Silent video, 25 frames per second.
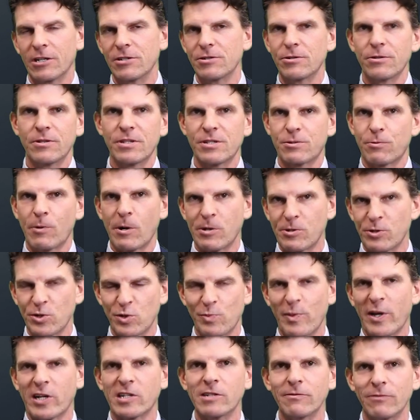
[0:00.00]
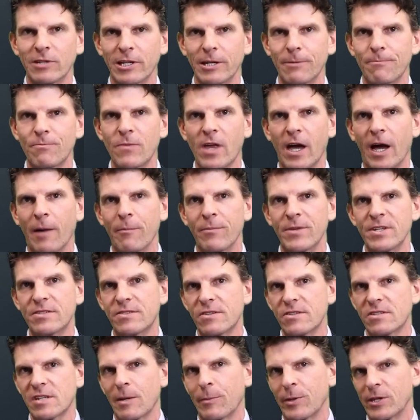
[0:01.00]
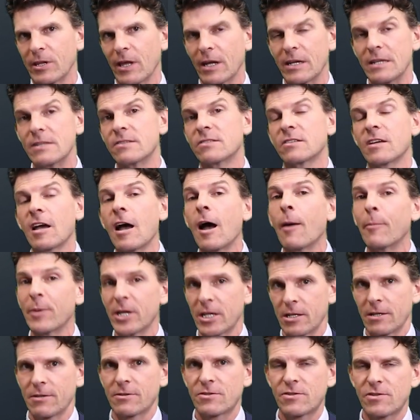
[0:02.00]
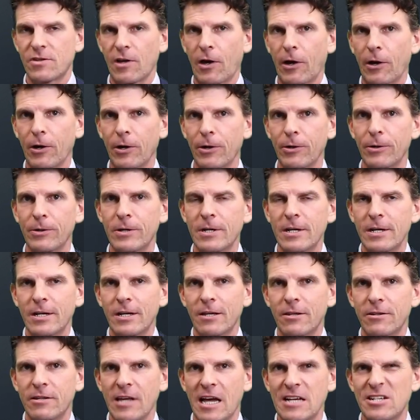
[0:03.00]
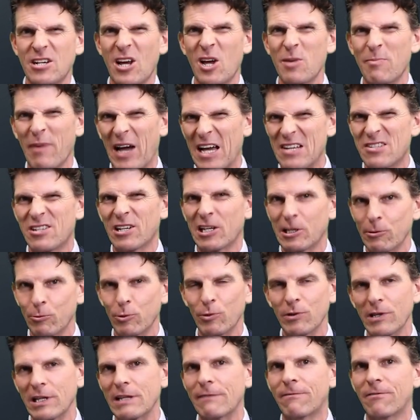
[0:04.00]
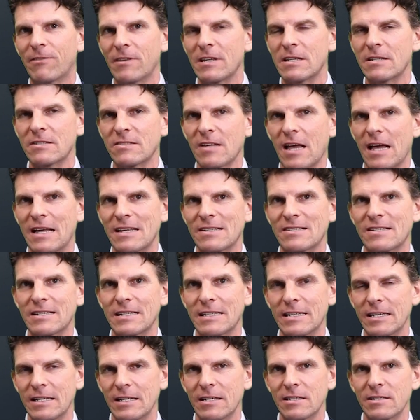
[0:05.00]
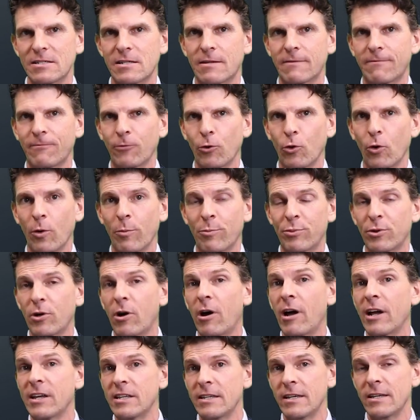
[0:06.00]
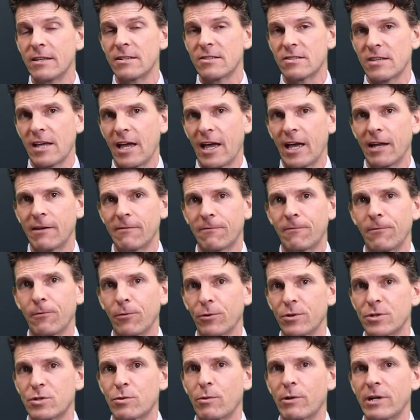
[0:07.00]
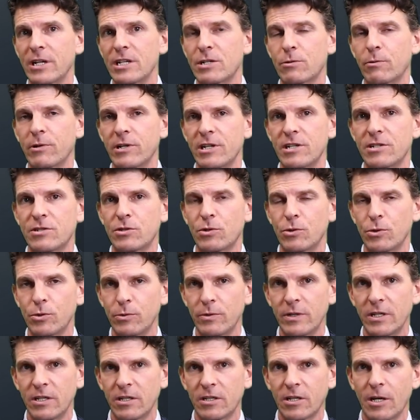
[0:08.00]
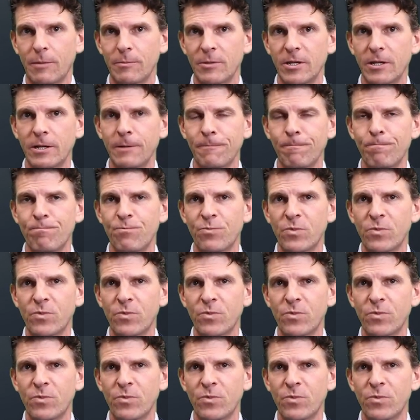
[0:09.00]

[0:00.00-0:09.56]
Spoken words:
to do this retrospectively. This is something that is coming. So the ATO basically will leave things as it is for prior years and for the 2022 income year.